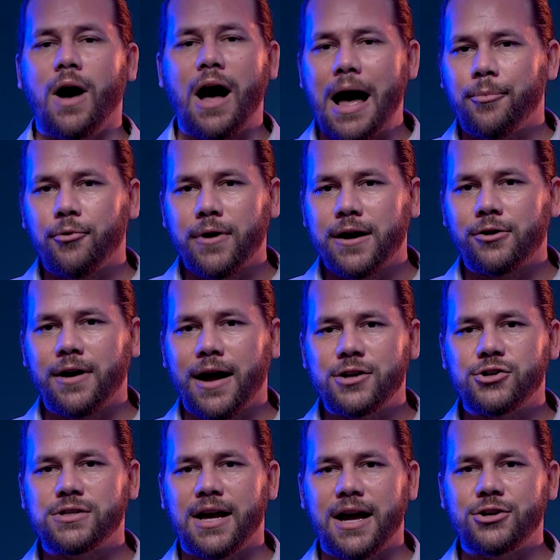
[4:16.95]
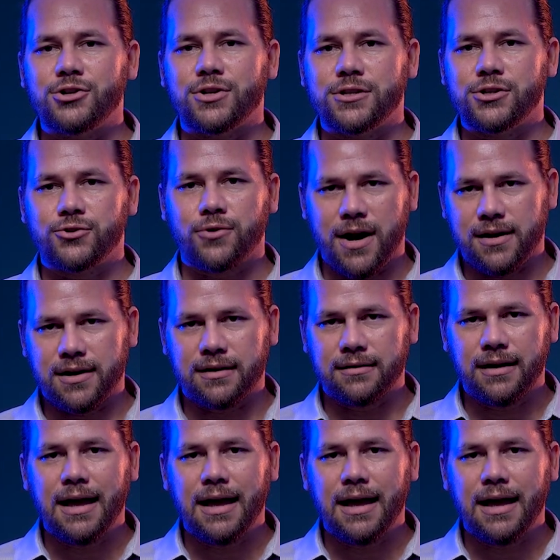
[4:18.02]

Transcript: operator education and training,